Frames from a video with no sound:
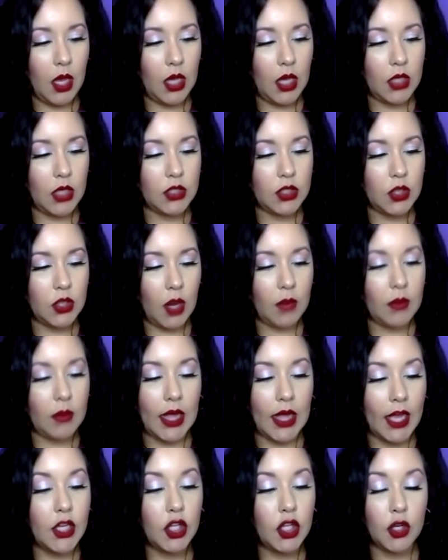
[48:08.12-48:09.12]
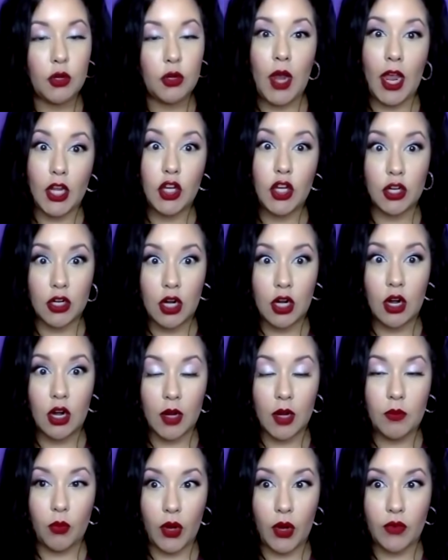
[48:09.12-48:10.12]
So I'm glad you and your
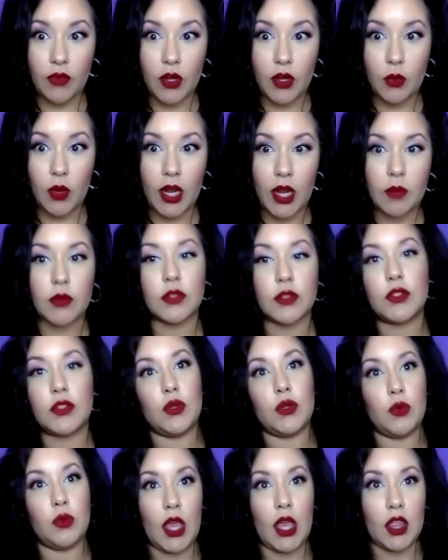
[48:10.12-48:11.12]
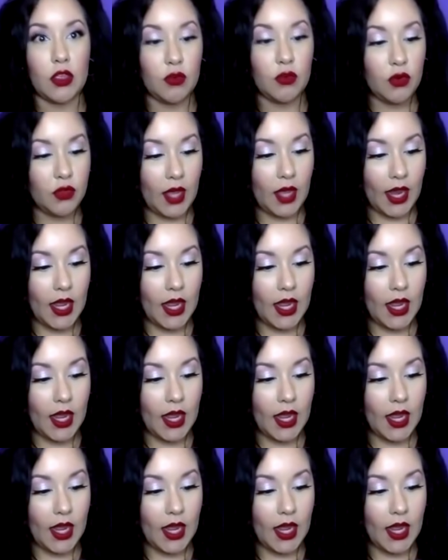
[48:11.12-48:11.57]
current boyfriend were able to get through that